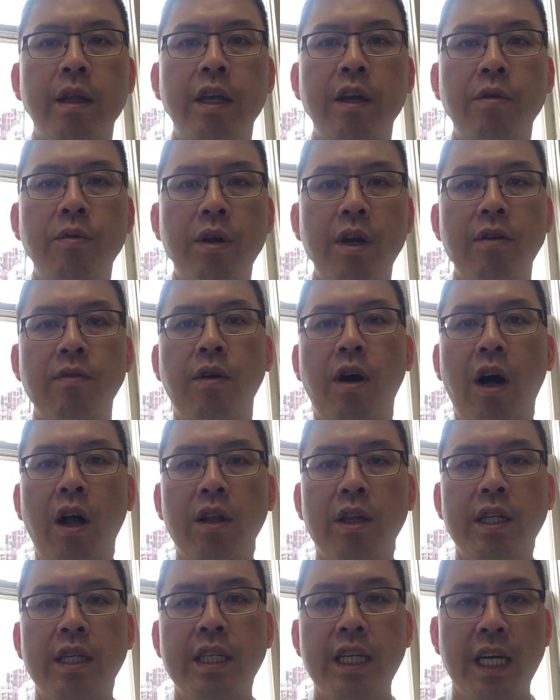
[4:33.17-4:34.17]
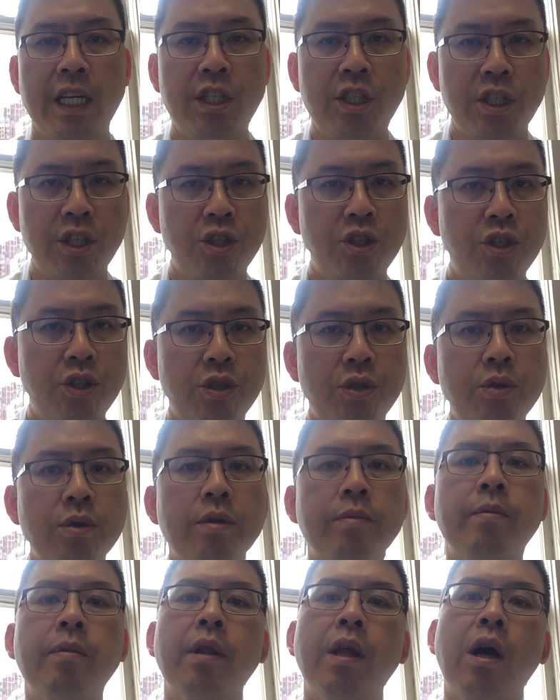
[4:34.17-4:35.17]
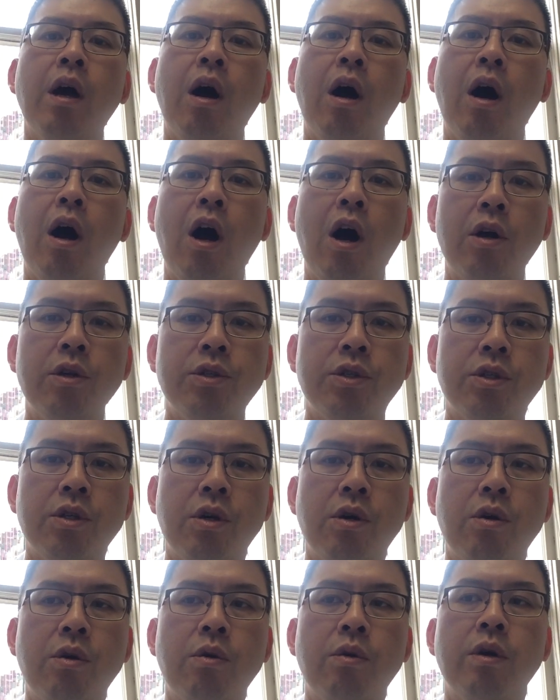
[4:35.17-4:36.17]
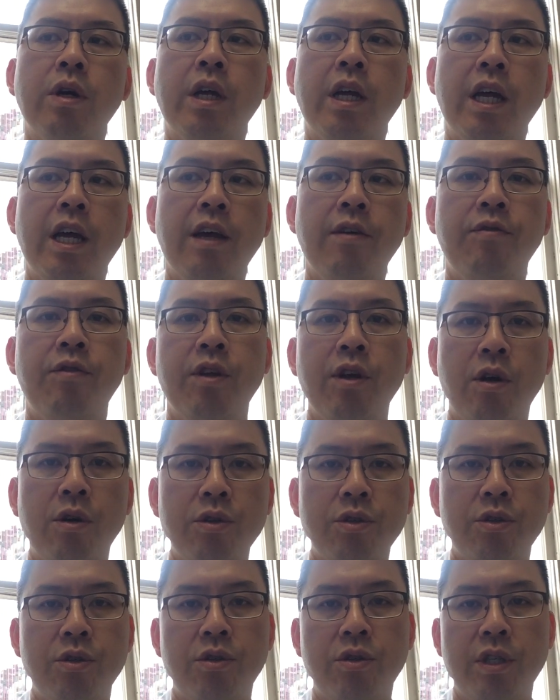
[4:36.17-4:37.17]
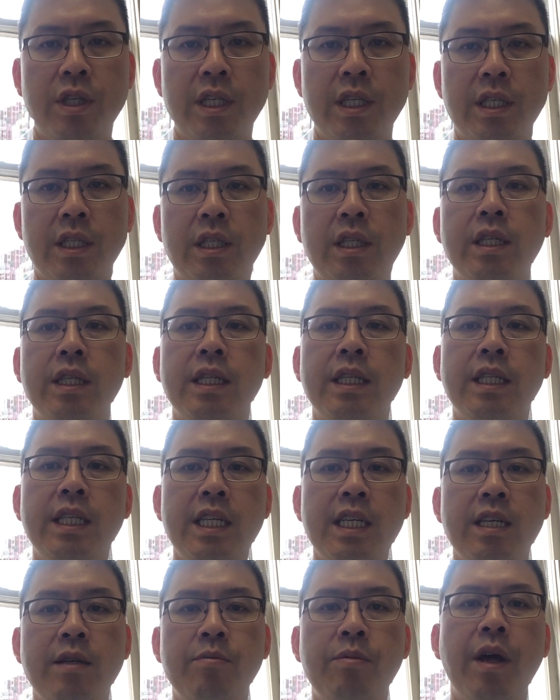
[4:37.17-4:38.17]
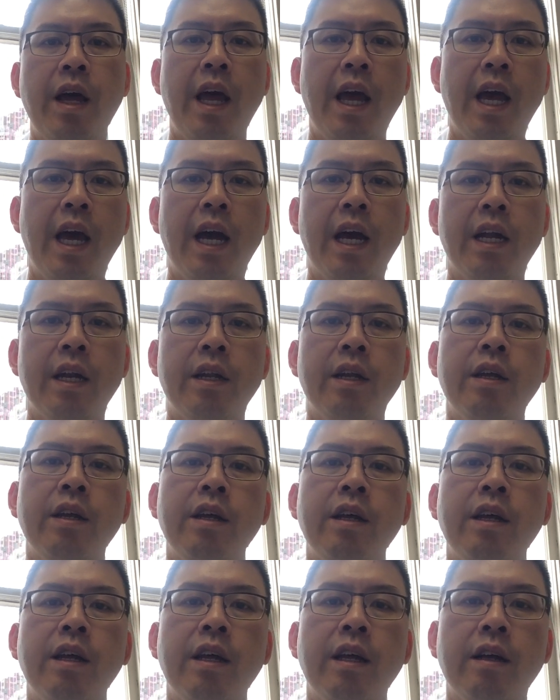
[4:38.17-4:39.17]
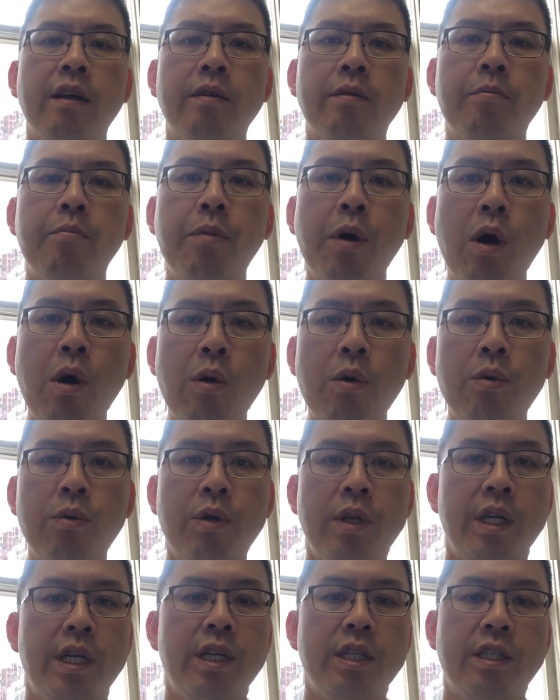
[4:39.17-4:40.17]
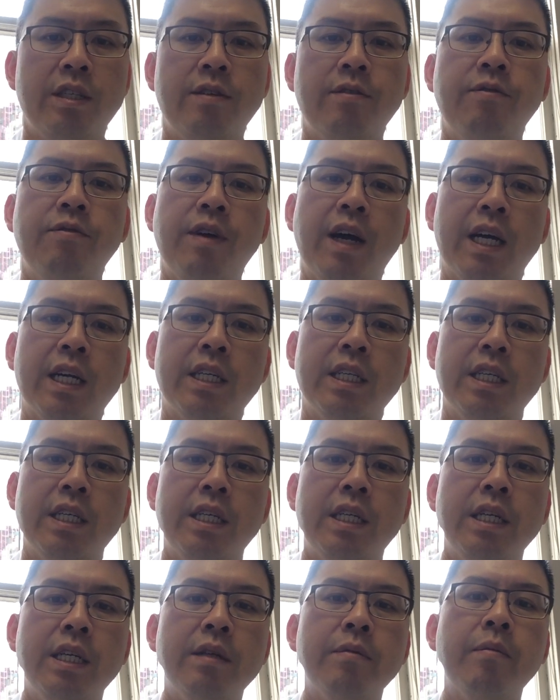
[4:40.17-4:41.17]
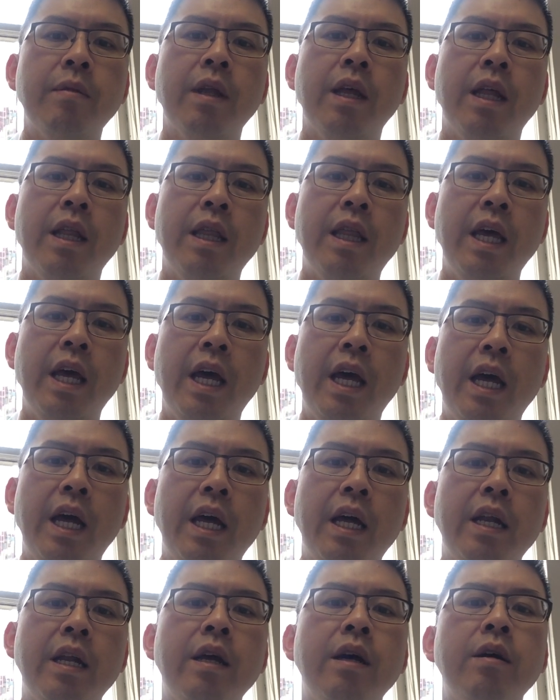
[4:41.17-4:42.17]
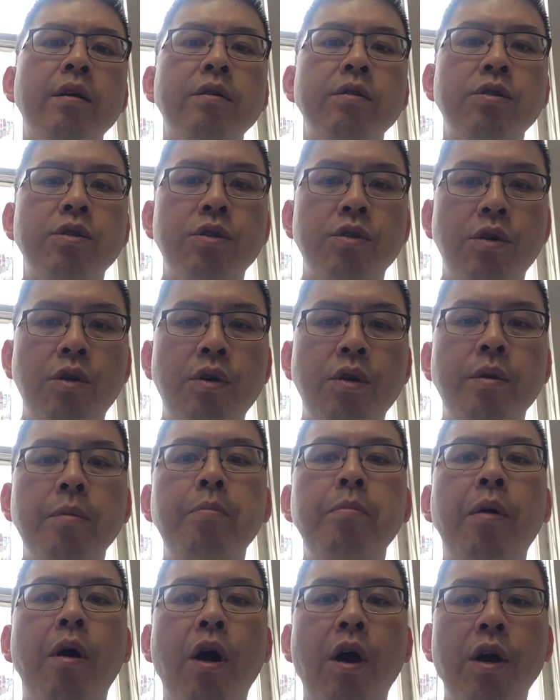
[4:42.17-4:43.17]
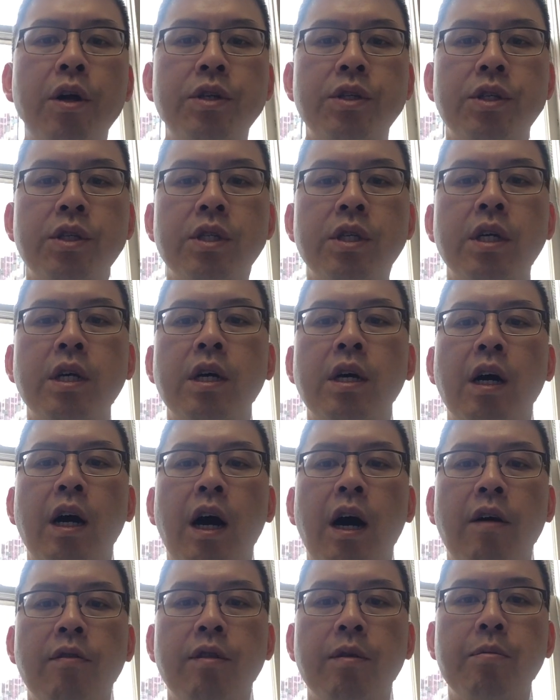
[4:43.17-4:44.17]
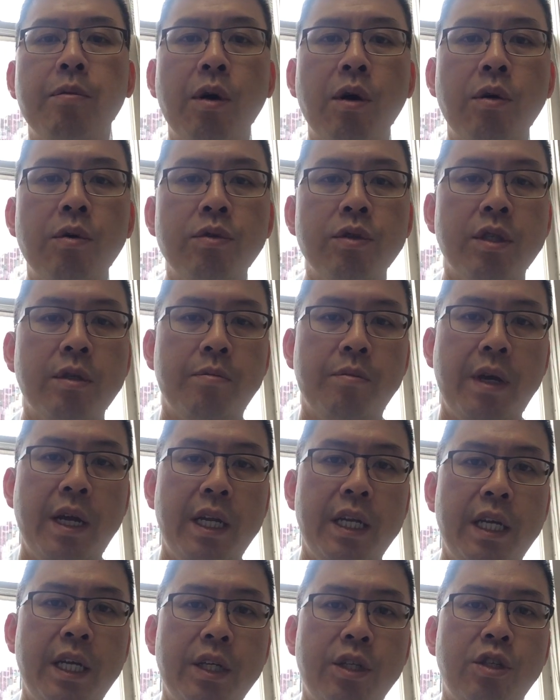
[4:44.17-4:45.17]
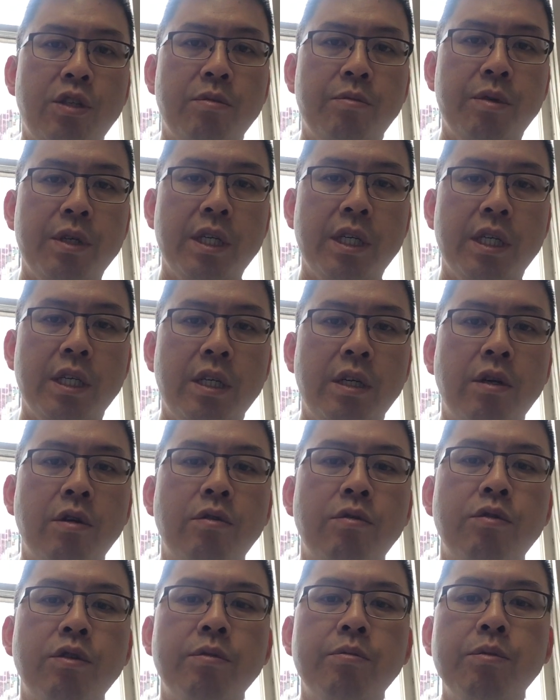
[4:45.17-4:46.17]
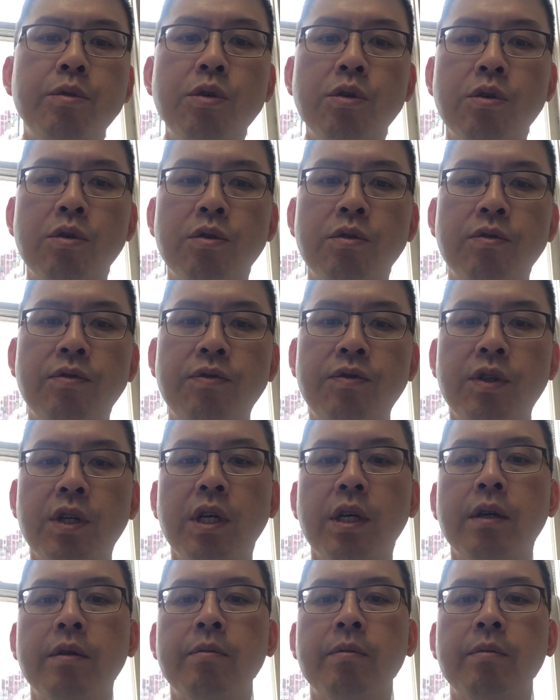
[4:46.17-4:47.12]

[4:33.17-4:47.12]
get rid of all the dead tissue. Also, if the ulcer is deep and bone is infected, then certain parts of the bones may need to be removed